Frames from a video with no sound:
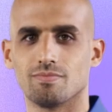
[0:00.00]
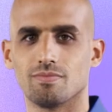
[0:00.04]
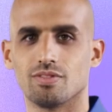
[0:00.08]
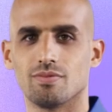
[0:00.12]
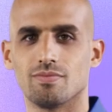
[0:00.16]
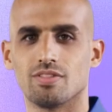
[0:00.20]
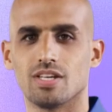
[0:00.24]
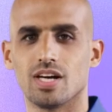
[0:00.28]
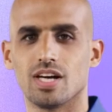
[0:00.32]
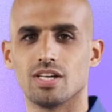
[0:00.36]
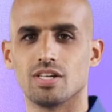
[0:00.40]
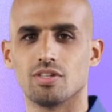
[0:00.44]

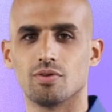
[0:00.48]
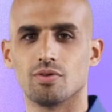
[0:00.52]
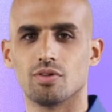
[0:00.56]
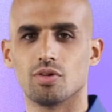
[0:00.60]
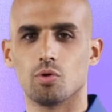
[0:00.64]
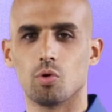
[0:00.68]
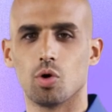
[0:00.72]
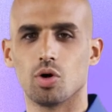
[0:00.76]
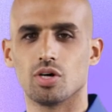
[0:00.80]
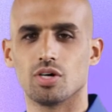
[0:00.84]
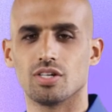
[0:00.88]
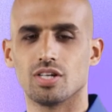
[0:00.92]
Thank you for
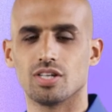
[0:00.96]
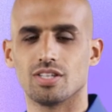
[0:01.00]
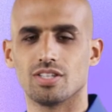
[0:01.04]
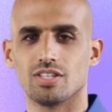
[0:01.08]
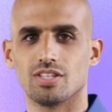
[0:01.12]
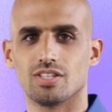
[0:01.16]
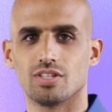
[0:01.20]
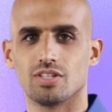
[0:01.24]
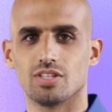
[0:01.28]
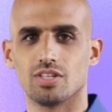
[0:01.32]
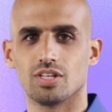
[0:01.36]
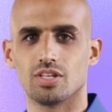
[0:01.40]
watching.
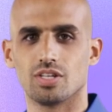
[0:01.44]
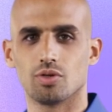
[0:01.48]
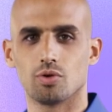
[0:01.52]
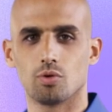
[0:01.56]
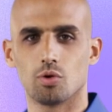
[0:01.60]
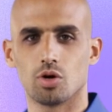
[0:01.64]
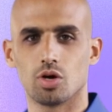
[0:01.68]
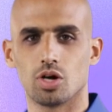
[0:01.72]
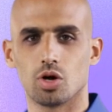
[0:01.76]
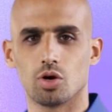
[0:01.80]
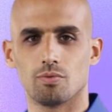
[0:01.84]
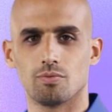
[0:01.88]

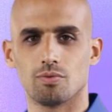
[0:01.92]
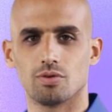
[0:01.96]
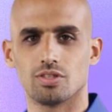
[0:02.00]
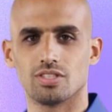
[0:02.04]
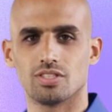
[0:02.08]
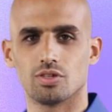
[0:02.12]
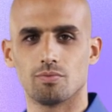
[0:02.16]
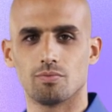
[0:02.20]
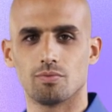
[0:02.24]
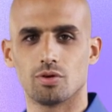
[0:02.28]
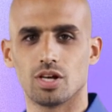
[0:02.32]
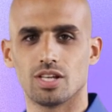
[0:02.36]
We hope this
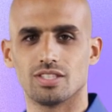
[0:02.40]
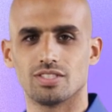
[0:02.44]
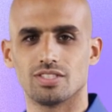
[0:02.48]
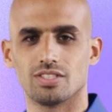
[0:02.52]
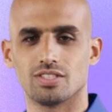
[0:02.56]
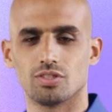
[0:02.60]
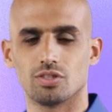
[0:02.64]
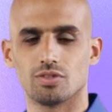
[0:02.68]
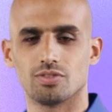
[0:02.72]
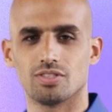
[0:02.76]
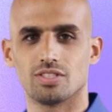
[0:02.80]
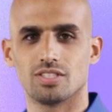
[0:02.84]

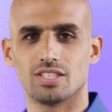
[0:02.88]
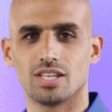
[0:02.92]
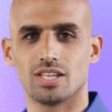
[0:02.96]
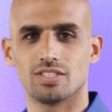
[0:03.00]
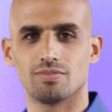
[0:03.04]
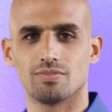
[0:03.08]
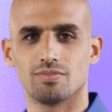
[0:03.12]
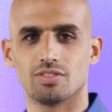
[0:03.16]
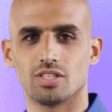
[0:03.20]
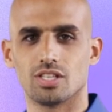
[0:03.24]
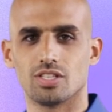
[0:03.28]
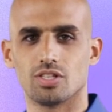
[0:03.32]
comparison of
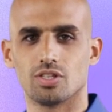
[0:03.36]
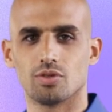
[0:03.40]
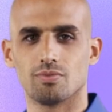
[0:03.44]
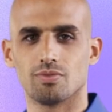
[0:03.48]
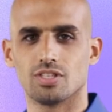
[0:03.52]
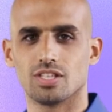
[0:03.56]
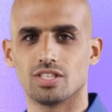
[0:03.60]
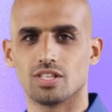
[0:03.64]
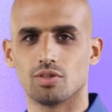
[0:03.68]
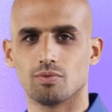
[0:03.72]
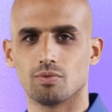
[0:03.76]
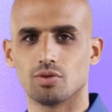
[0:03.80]
SAFE and
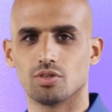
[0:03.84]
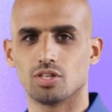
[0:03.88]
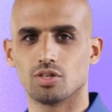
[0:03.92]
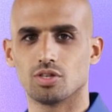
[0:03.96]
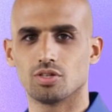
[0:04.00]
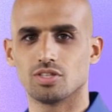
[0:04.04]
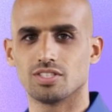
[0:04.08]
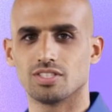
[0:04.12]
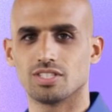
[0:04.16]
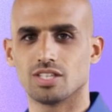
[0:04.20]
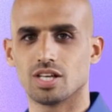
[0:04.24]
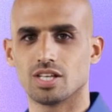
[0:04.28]
convertible
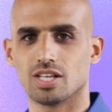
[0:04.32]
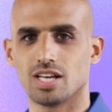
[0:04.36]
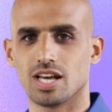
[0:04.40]
notes